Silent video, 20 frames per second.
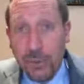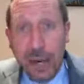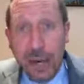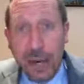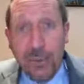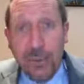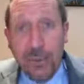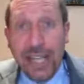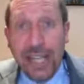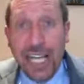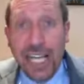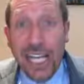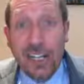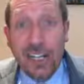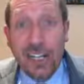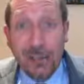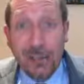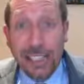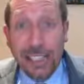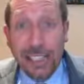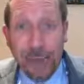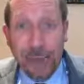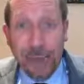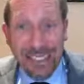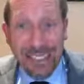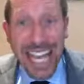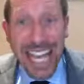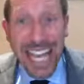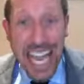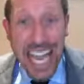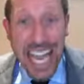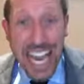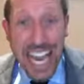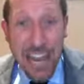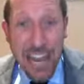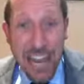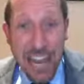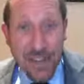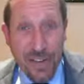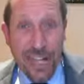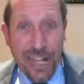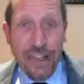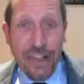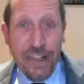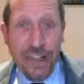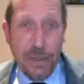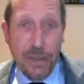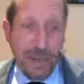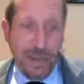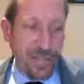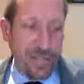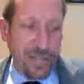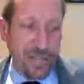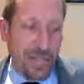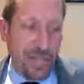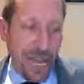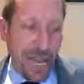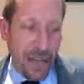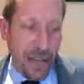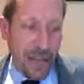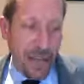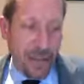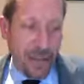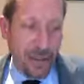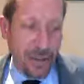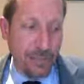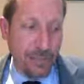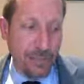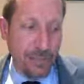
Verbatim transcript: one cannot transgress even at the threat of death.